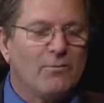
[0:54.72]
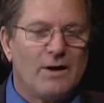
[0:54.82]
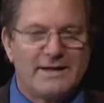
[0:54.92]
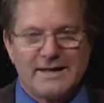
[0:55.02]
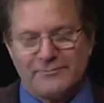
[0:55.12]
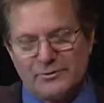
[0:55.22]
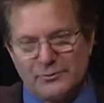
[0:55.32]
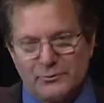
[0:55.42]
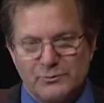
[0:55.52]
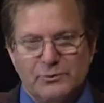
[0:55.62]
Well, yeah. If you
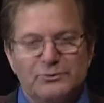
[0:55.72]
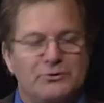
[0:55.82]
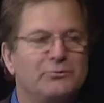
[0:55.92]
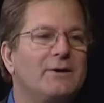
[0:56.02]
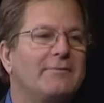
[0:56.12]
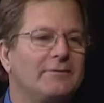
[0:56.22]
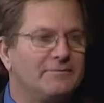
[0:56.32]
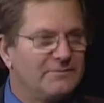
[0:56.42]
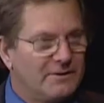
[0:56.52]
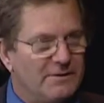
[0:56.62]
go through YouTube, we have a
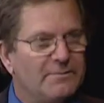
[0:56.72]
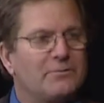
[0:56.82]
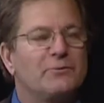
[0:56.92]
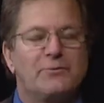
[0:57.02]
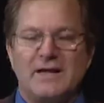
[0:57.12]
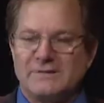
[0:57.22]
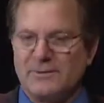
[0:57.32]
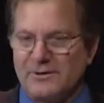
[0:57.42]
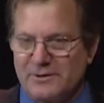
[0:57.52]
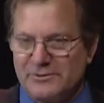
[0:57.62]
you know through
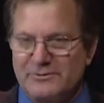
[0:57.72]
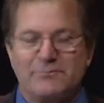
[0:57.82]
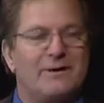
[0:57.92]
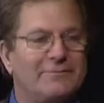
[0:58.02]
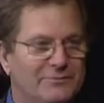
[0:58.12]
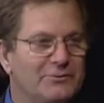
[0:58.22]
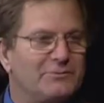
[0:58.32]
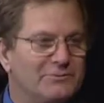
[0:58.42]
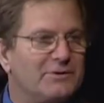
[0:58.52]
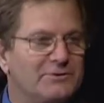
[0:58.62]
Facebook, go to YouTube. We have a
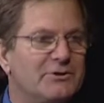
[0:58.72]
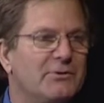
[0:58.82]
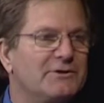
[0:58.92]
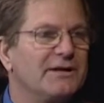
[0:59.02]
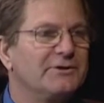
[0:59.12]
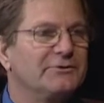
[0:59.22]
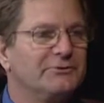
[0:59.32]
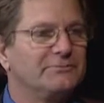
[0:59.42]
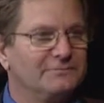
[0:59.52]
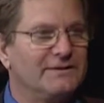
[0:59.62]
few sh shows on YouTube.